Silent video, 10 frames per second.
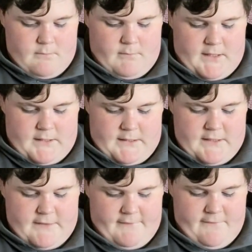my
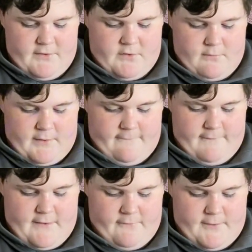least favorite to my
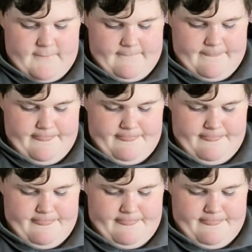favorite.